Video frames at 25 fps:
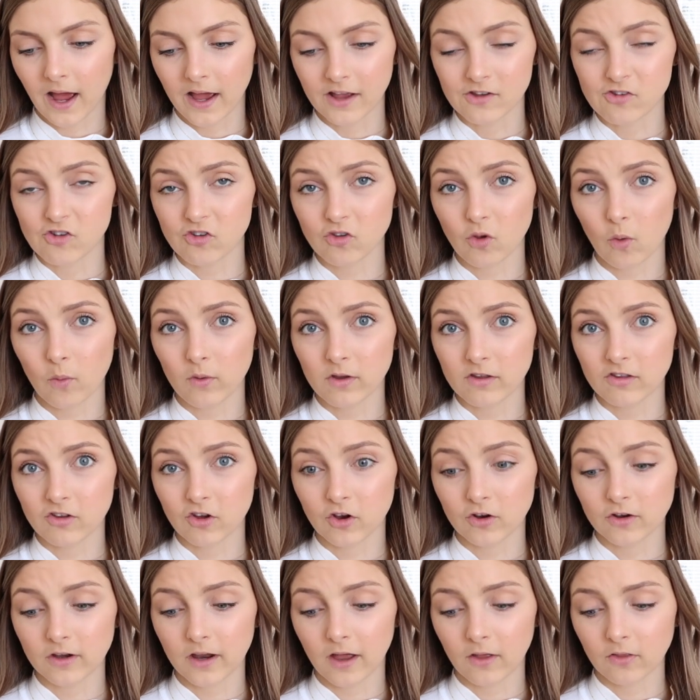I just always
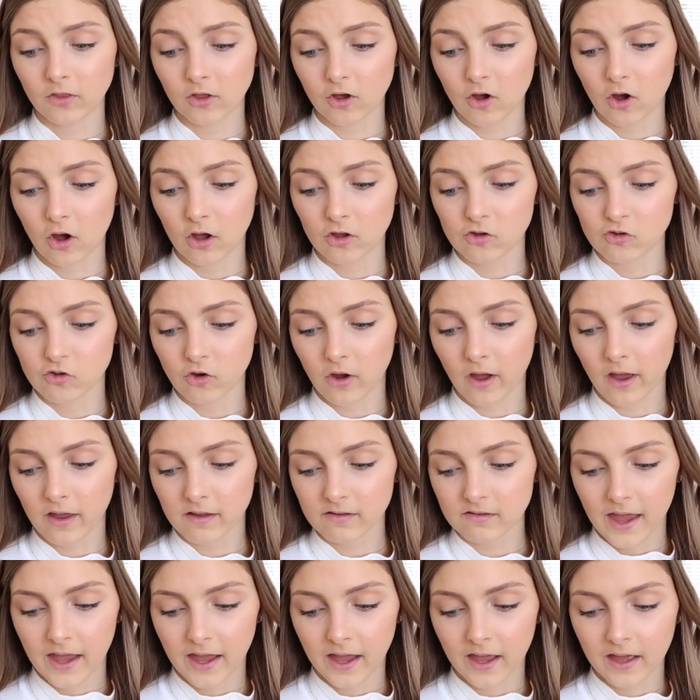turn down the
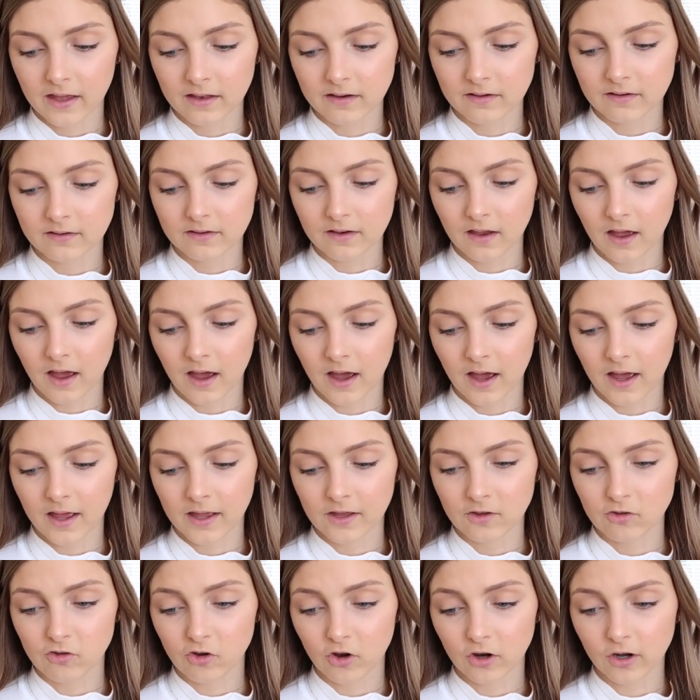contrast. And
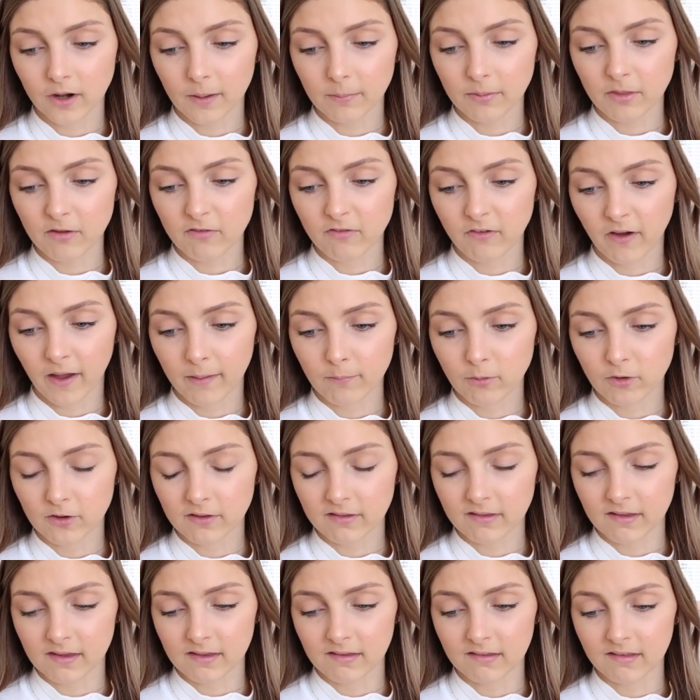I turn up the
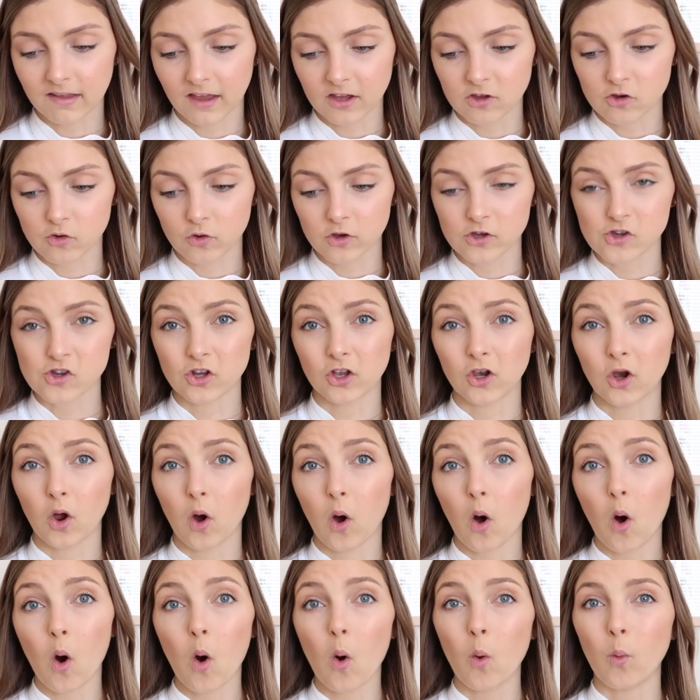vibrance and saturation
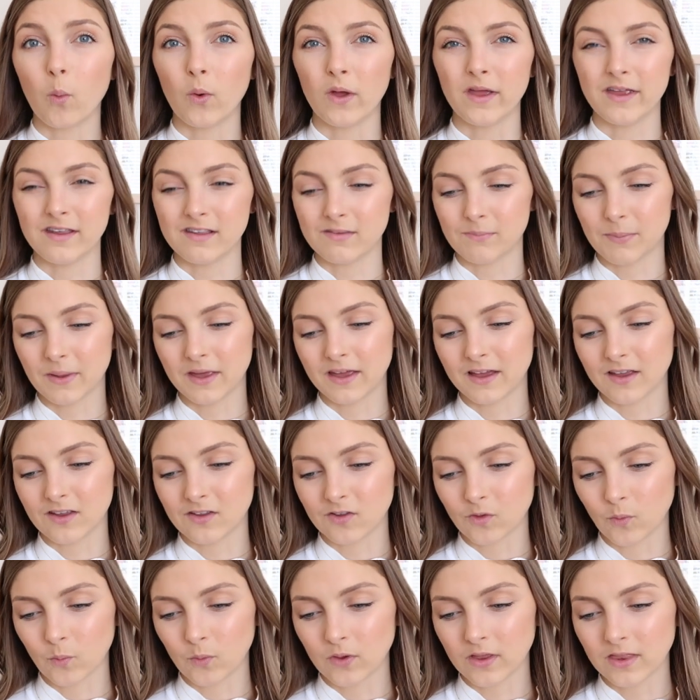always,
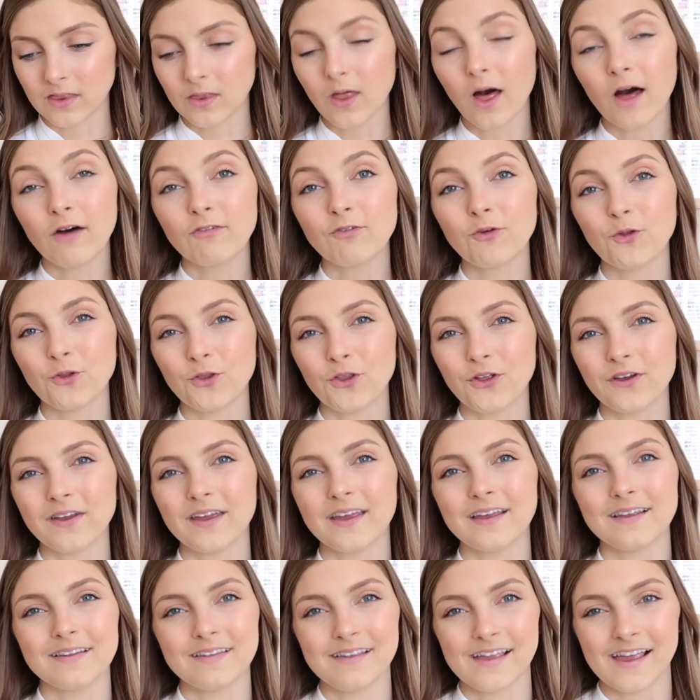because we love
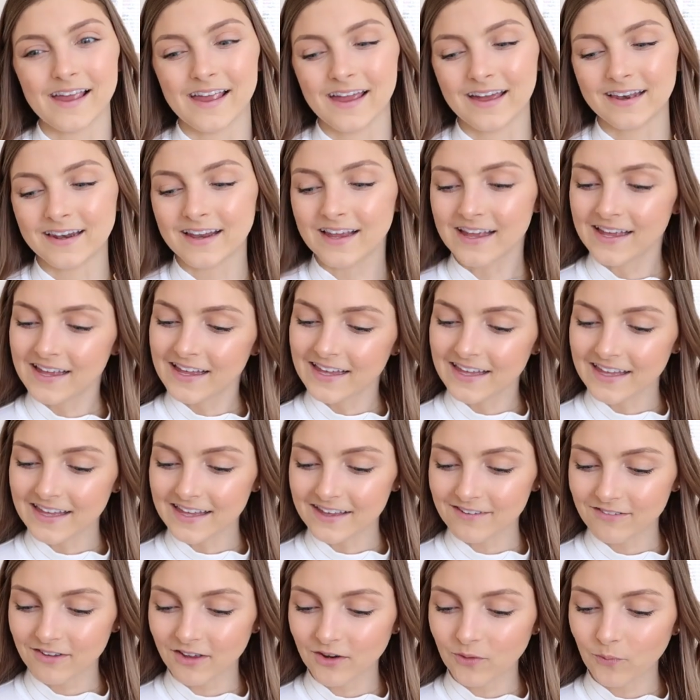looking tan,
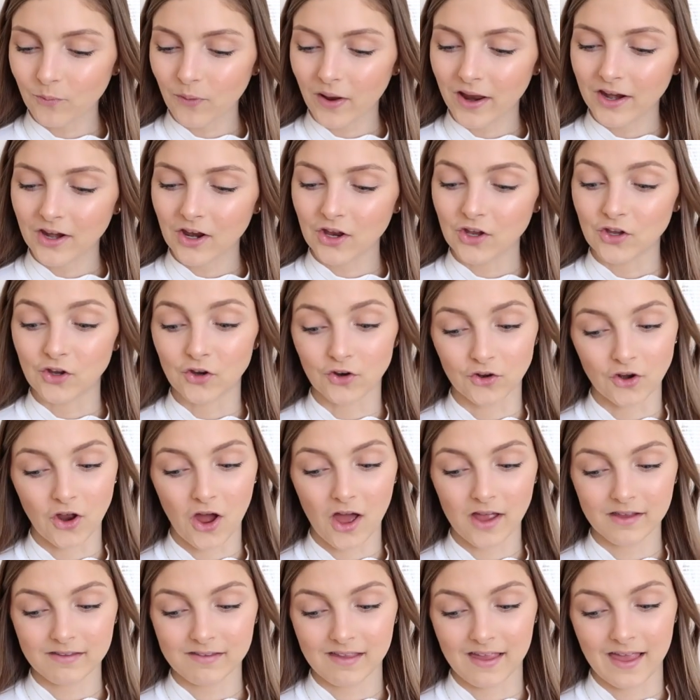even when you're
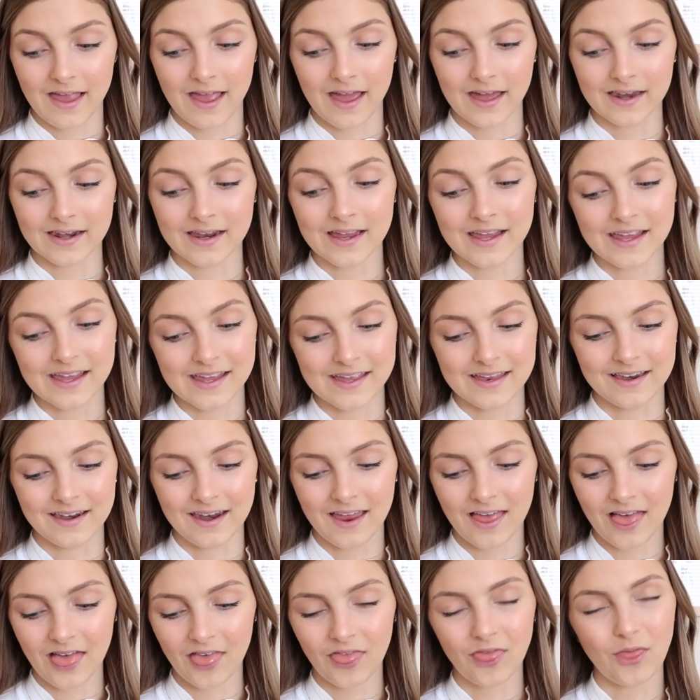not tan
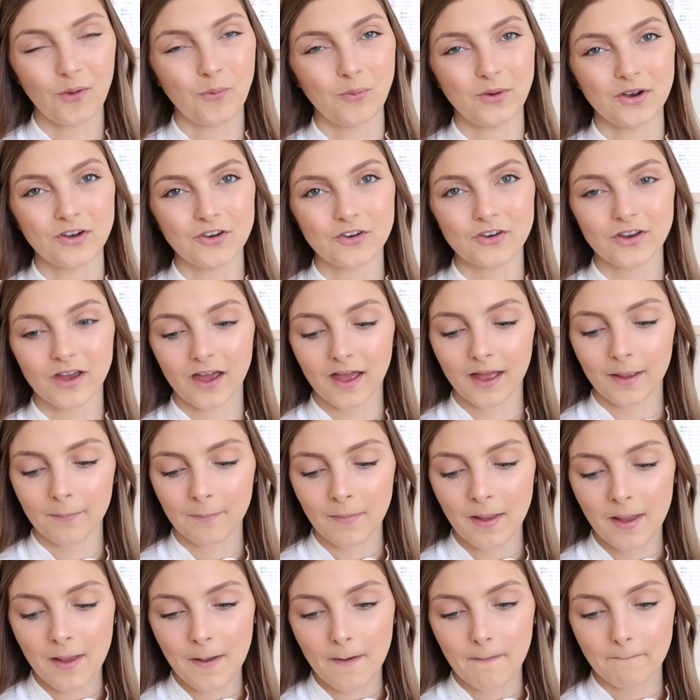in the wintertime.